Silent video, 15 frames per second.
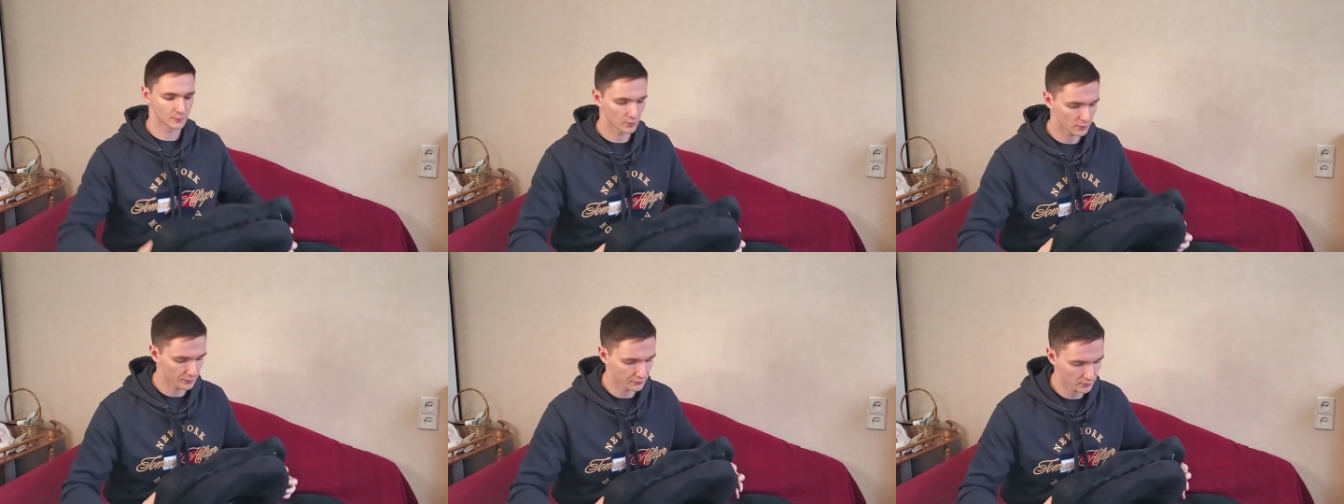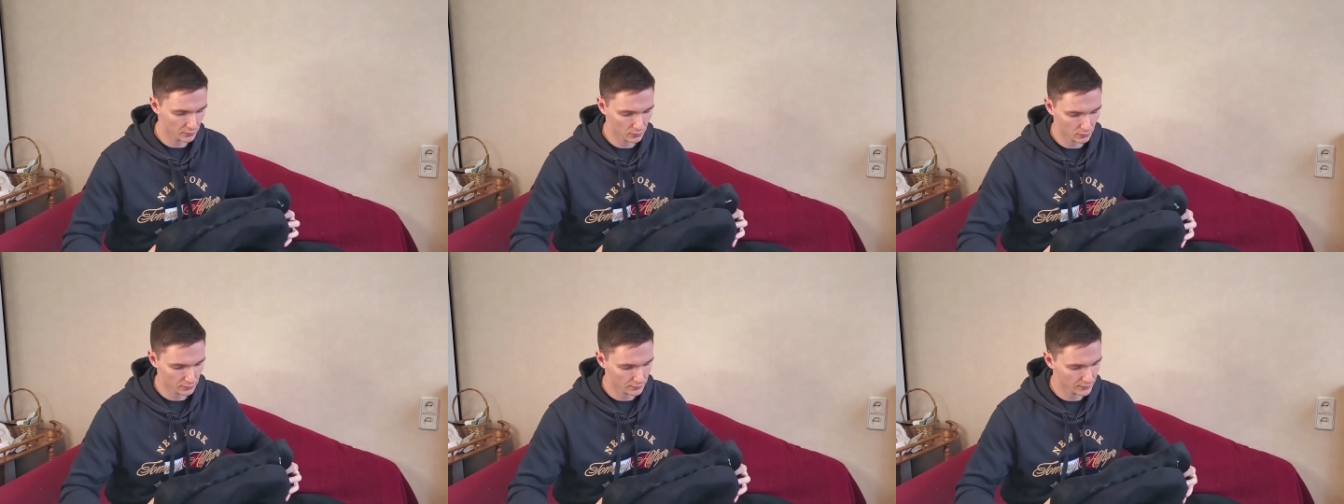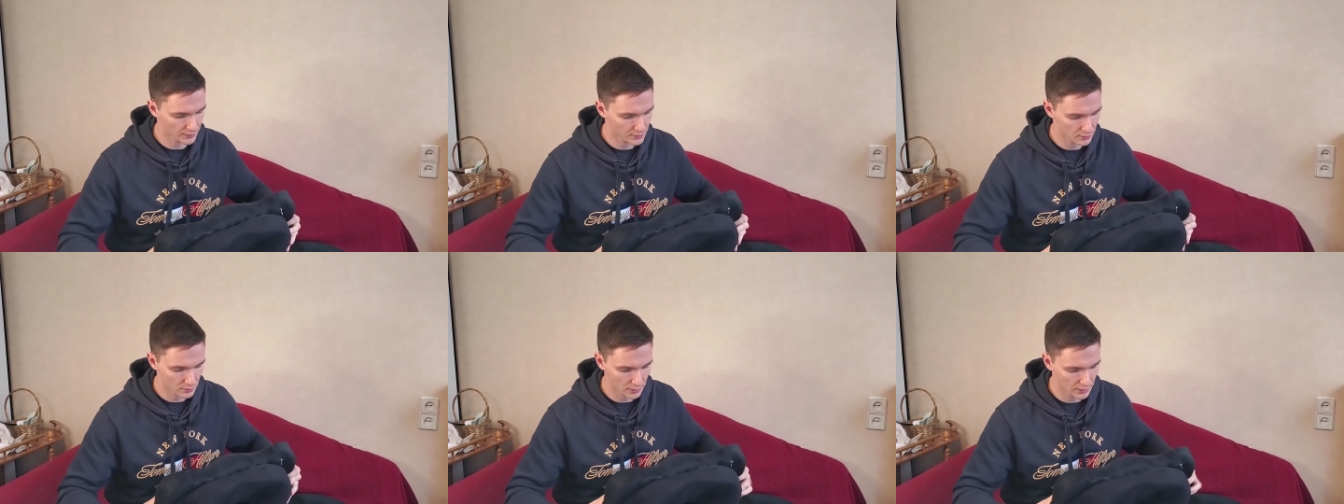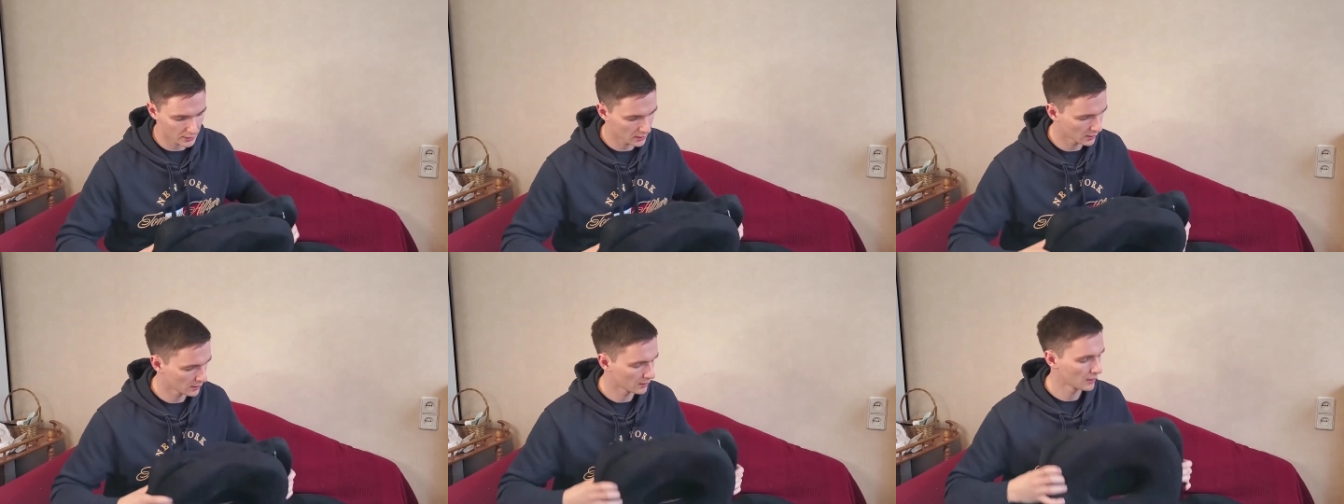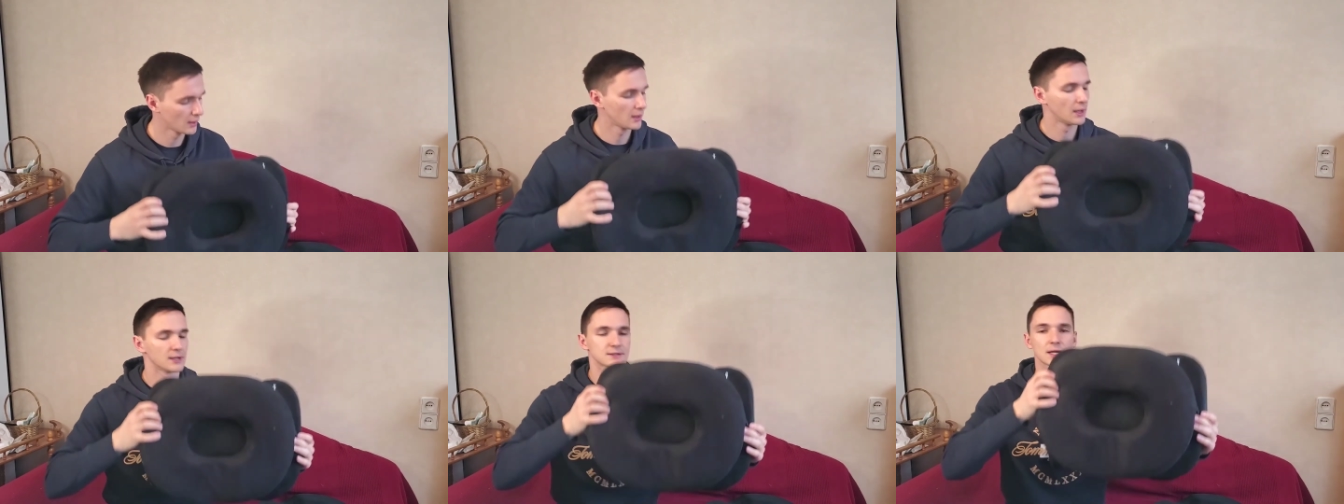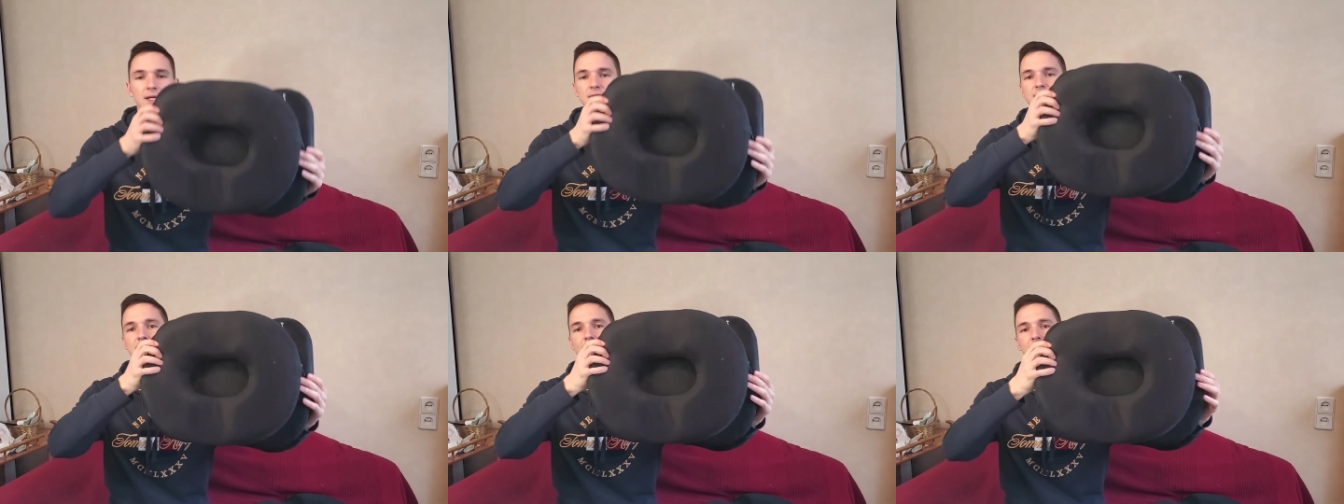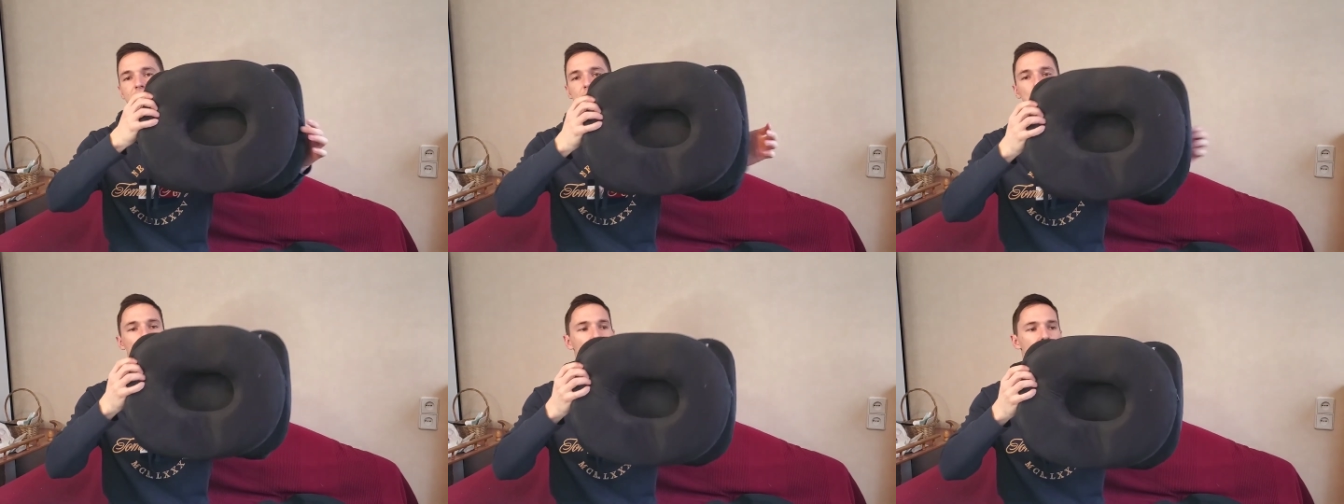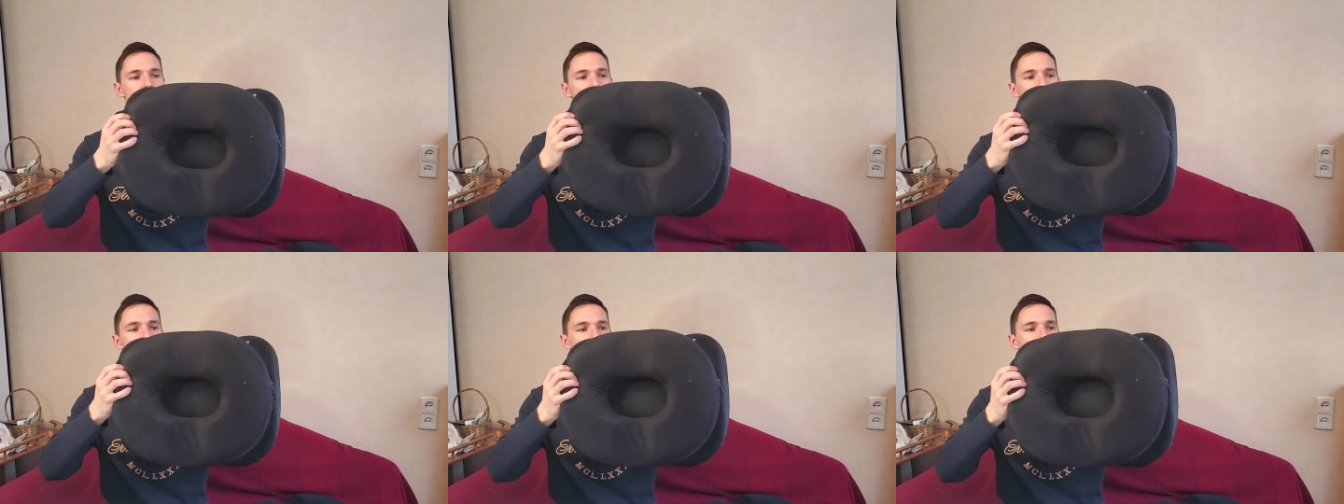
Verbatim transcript: not even holding it straight it's kind of slightly wider